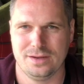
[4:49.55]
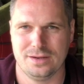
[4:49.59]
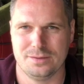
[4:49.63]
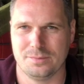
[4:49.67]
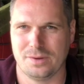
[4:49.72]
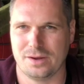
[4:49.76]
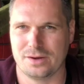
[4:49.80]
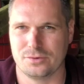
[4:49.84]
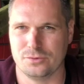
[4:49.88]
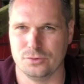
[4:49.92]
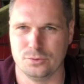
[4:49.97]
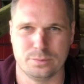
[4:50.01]

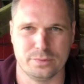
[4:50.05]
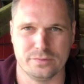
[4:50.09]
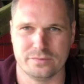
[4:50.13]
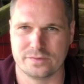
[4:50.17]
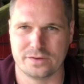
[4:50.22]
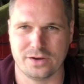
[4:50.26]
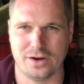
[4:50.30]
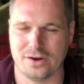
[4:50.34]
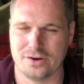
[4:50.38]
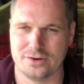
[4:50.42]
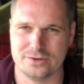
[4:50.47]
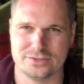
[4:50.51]
my group of
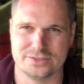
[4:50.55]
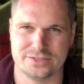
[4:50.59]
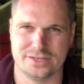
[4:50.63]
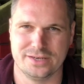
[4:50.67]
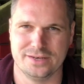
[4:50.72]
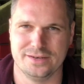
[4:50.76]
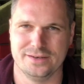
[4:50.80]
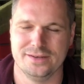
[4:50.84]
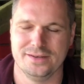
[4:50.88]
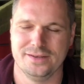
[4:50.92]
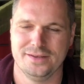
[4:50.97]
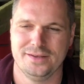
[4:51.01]
cars,
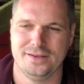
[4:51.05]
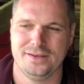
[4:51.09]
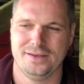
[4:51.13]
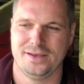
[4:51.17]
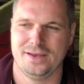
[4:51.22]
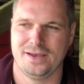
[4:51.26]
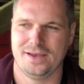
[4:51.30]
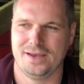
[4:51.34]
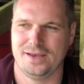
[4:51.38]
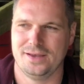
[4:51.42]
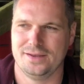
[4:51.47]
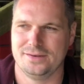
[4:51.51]
and
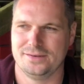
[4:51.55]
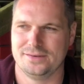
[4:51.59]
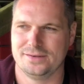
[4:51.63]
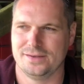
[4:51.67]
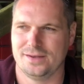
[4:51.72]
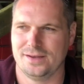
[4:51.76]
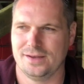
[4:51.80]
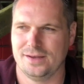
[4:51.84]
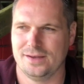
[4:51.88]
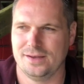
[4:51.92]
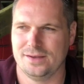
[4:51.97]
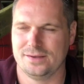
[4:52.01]

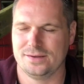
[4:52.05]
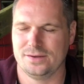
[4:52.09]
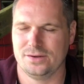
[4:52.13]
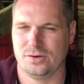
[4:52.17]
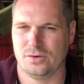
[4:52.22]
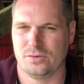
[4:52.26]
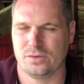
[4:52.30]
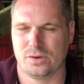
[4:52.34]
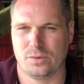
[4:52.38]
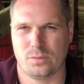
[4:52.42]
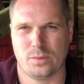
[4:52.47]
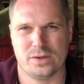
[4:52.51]

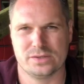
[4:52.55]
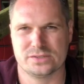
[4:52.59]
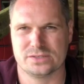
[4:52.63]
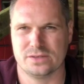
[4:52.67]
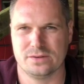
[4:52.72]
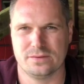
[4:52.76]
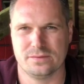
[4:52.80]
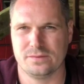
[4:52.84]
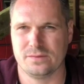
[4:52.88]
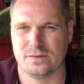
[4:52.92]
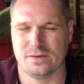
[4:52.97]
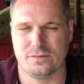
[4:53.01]
there was
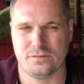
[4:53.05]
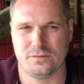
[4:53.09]
a